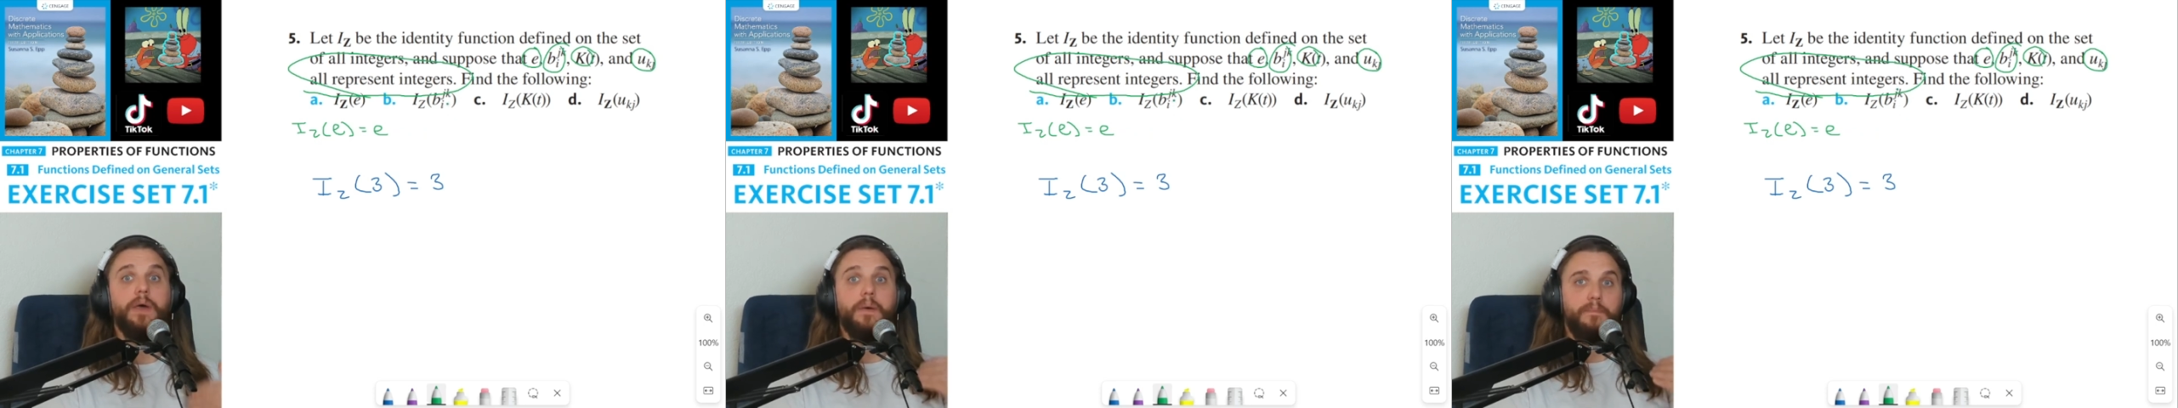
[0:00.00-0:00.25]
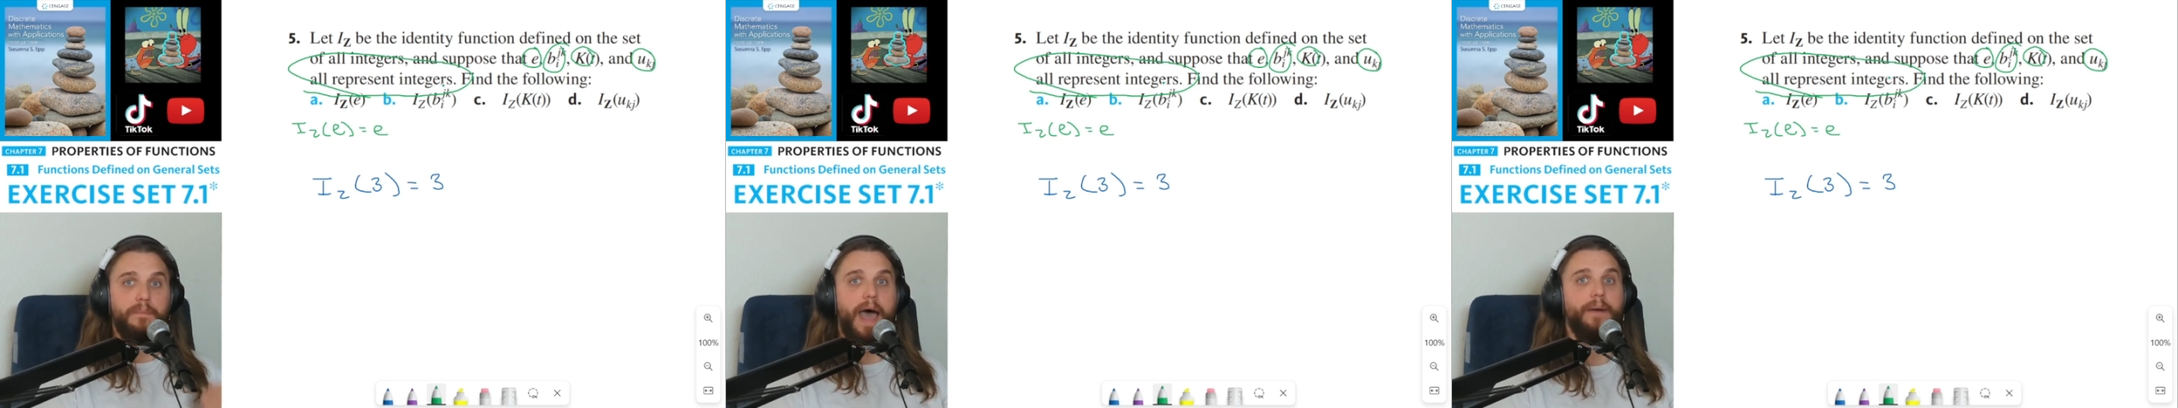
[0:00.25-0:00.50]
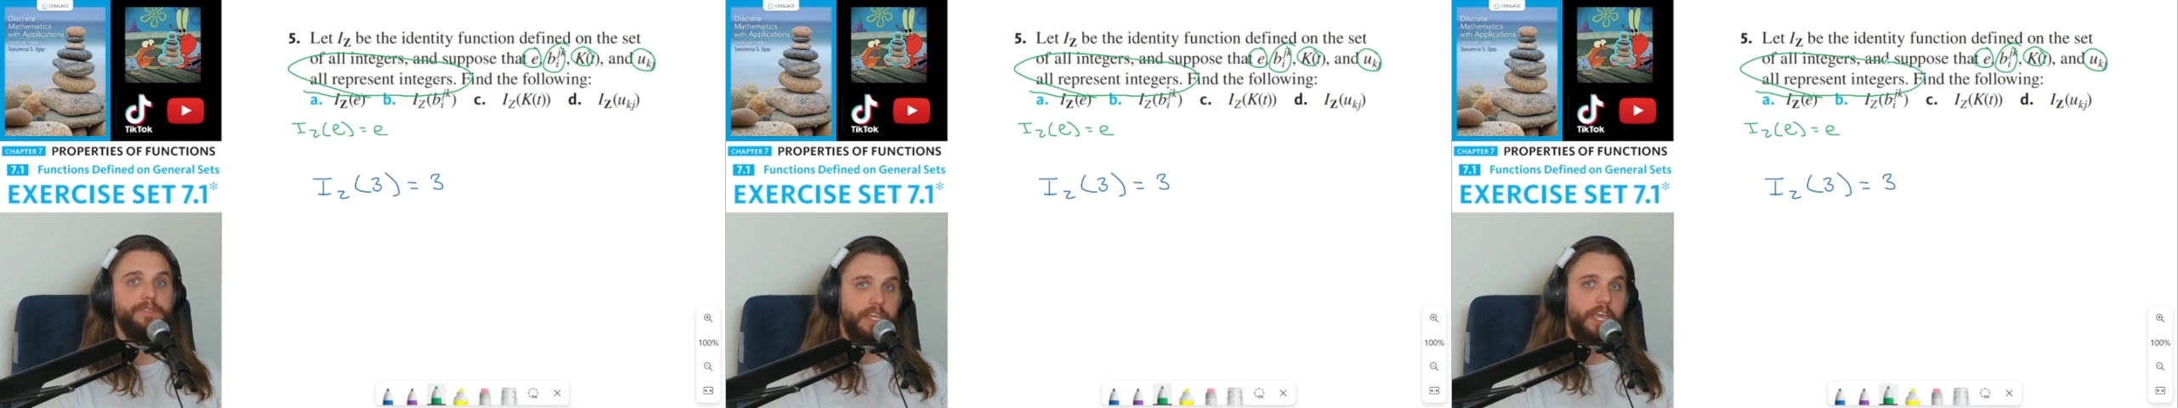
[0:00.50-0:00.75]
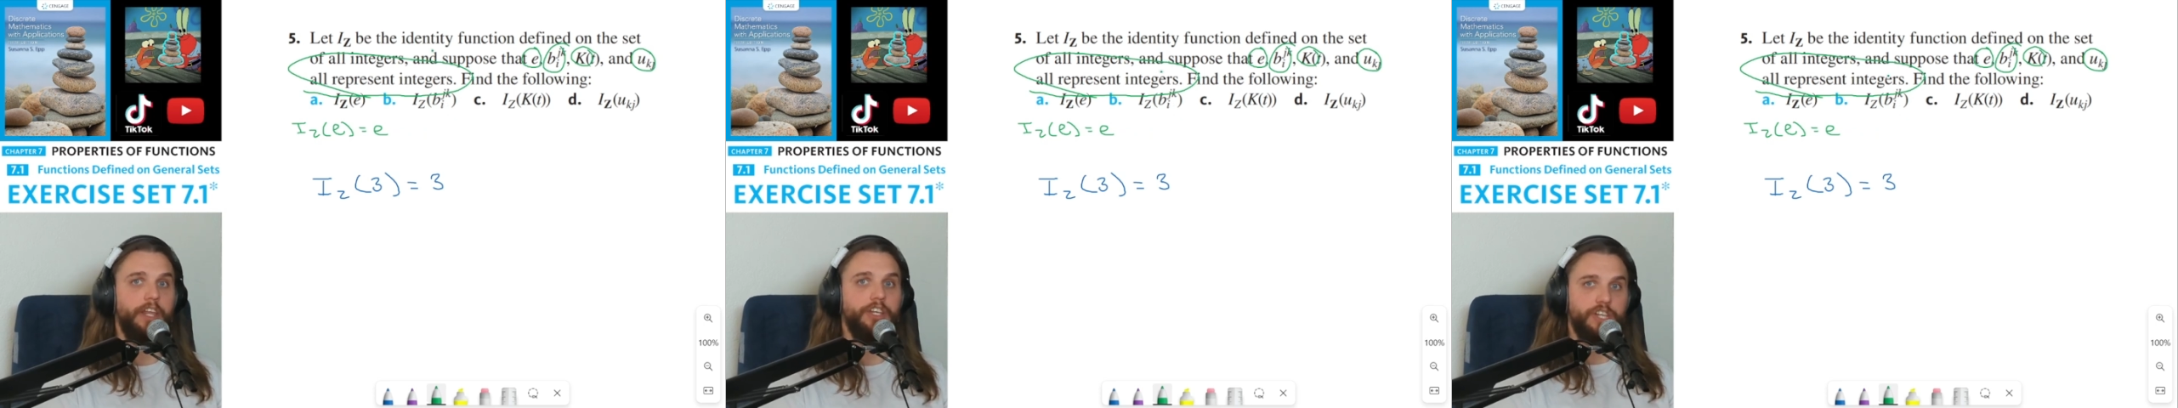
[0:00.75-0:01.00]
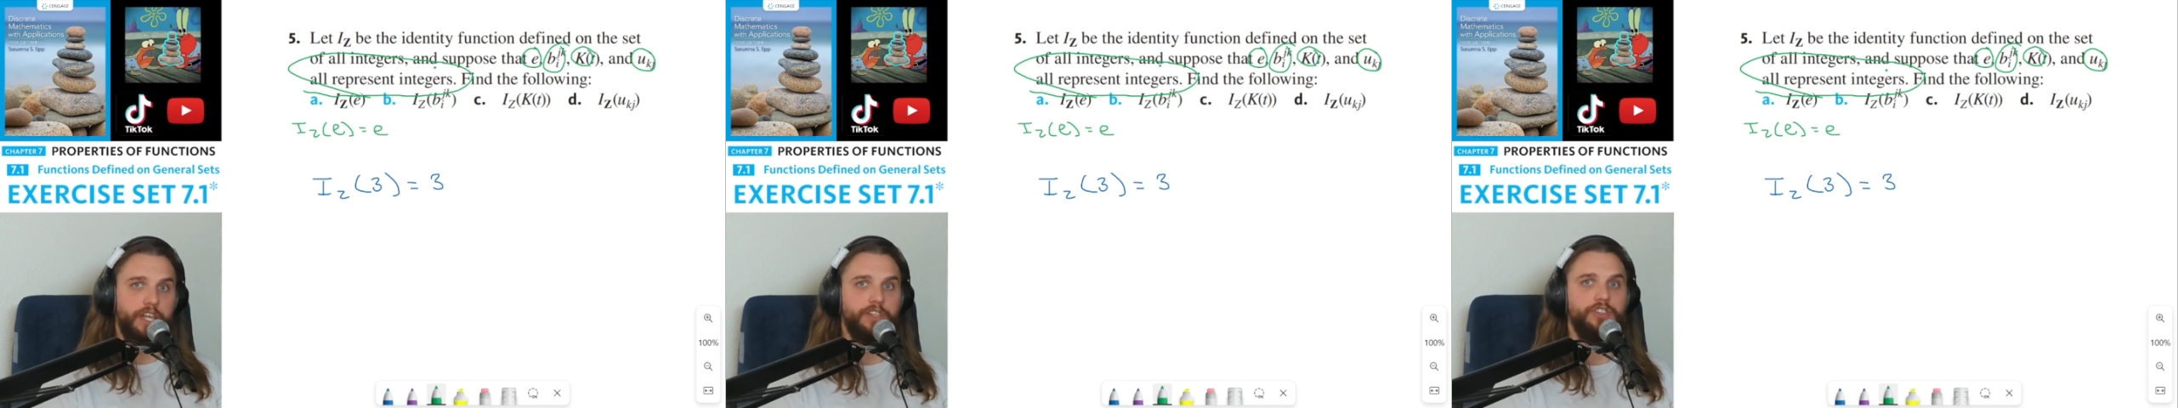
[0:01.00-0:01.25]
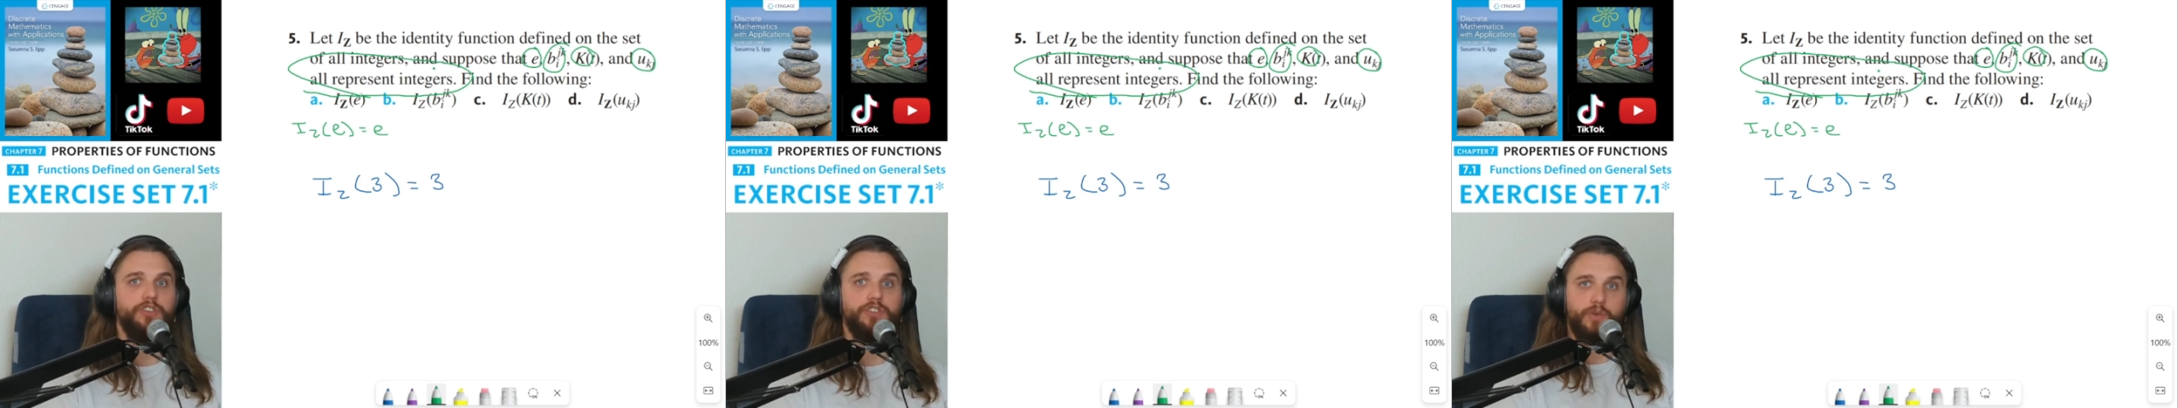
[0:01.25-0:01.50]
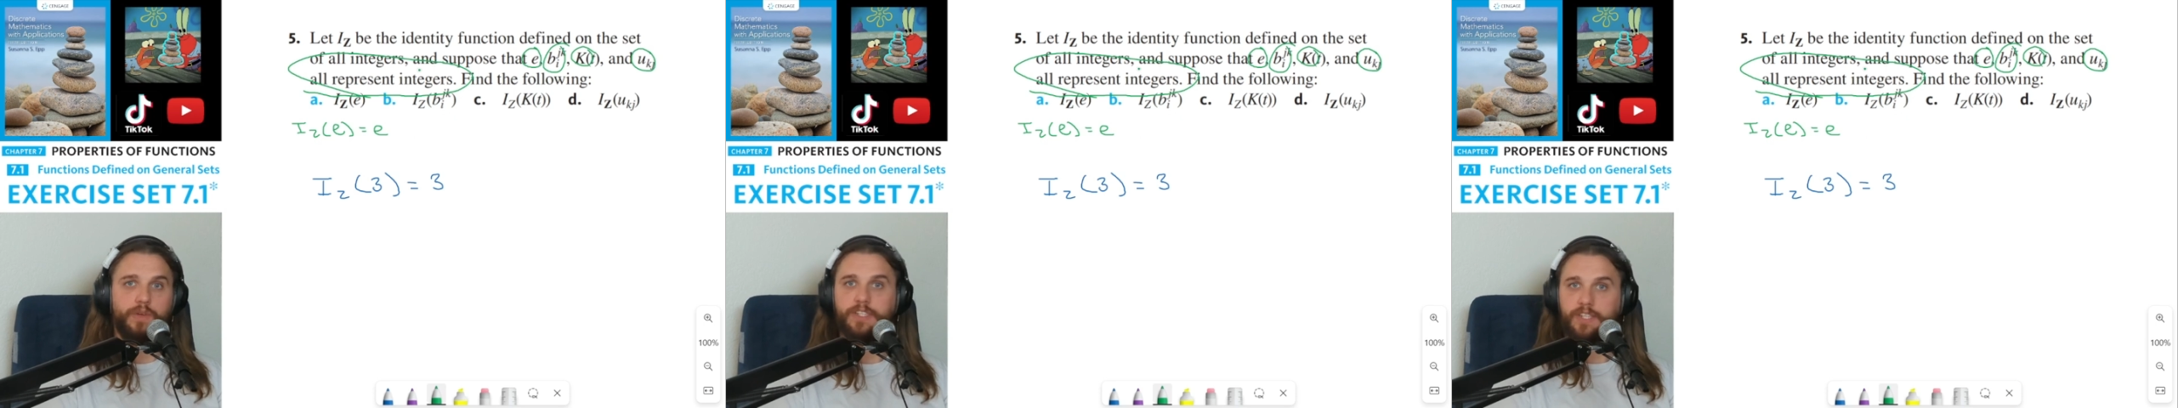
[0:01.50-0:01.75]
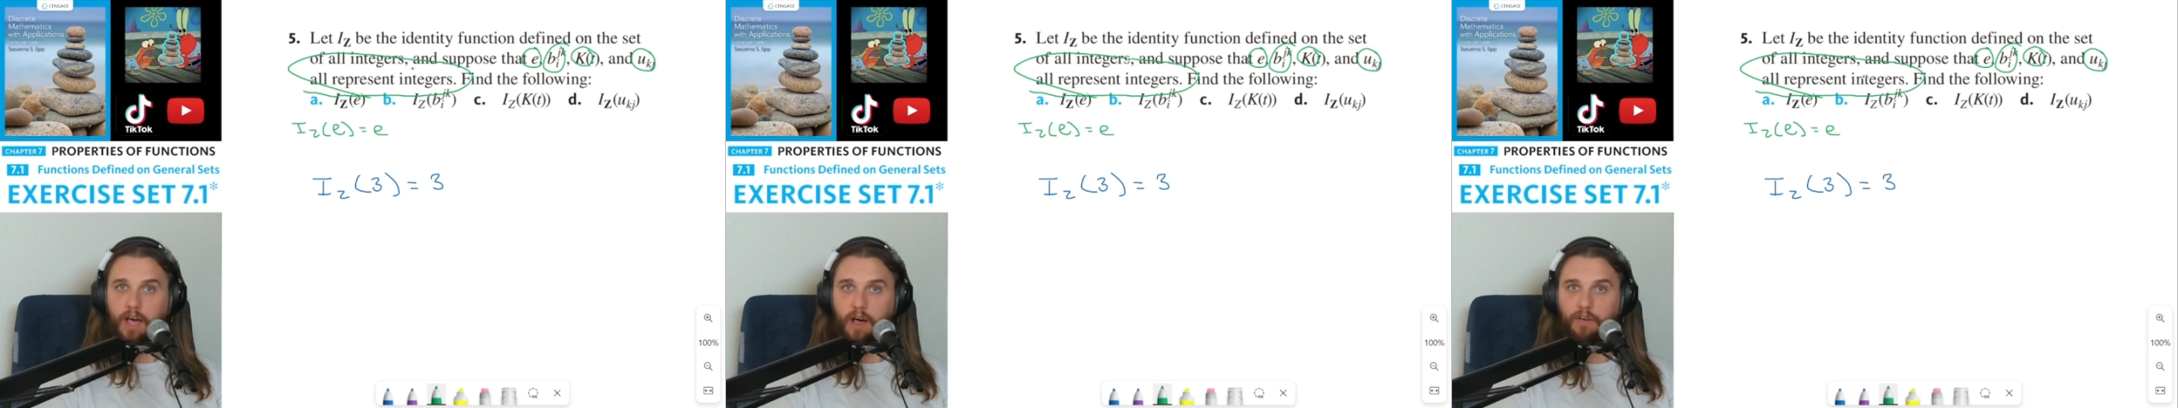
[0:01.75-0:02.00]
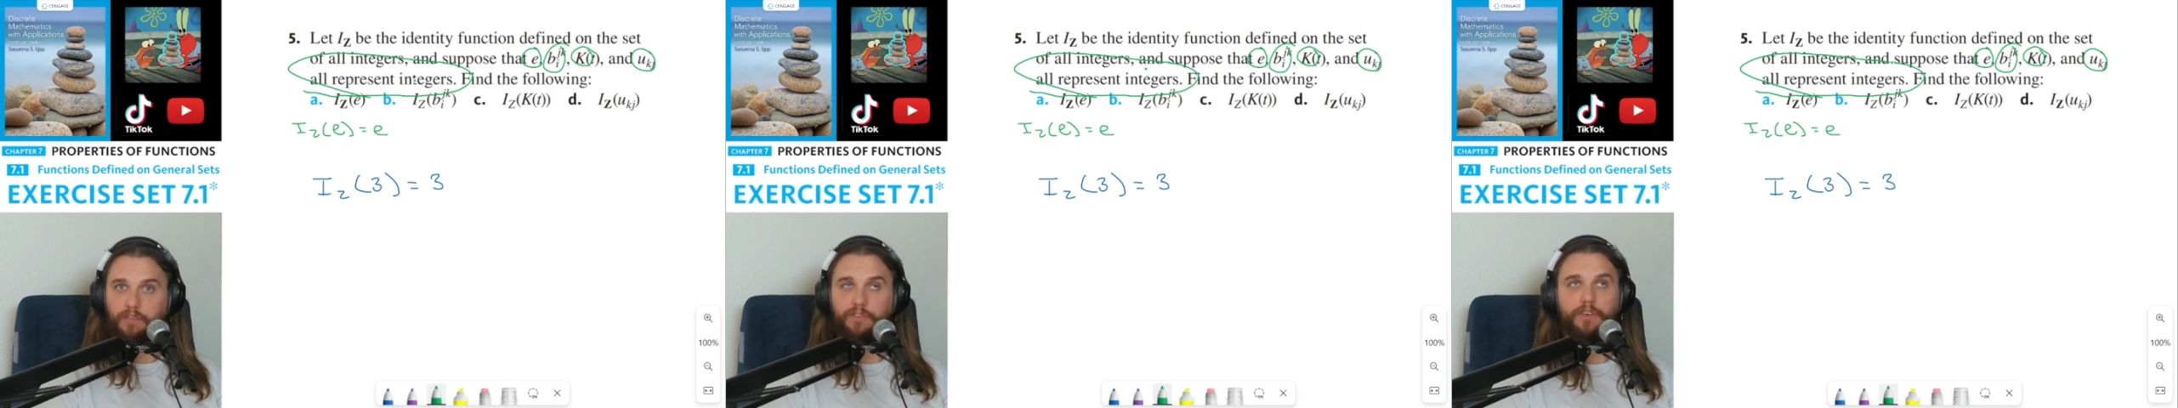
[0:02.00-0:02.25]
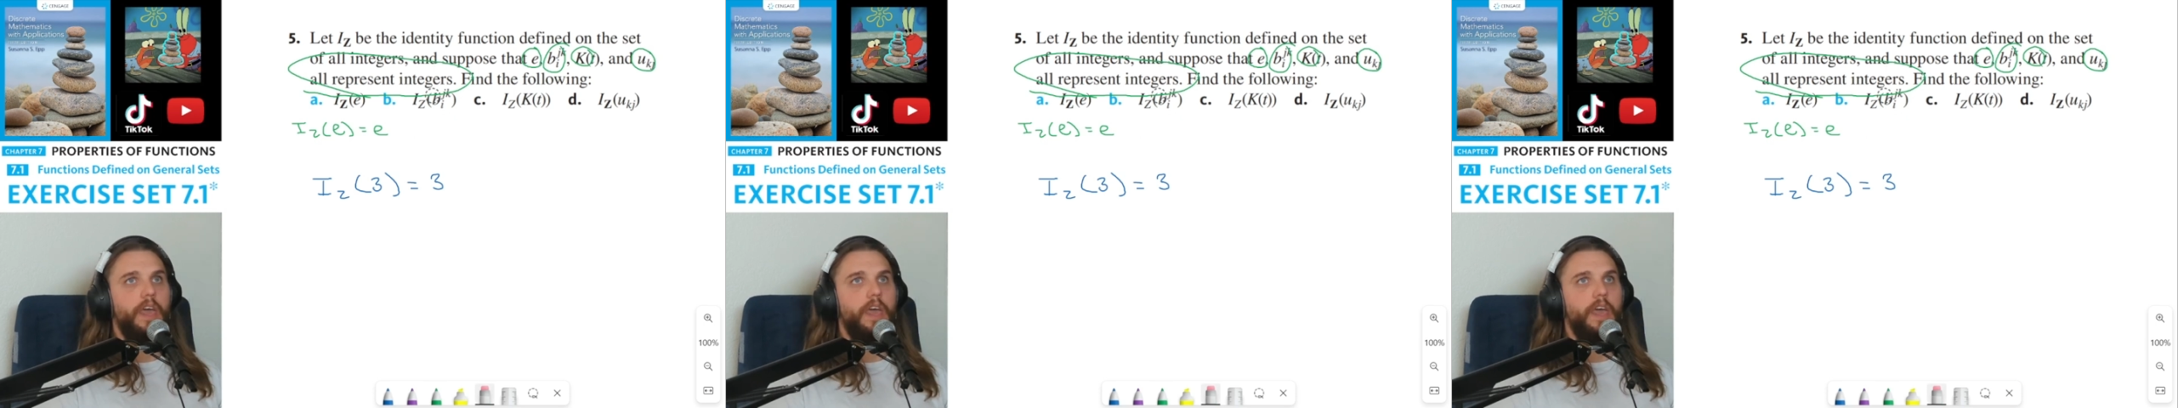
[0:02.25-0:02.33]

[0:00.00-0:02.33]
maps each integer to itself.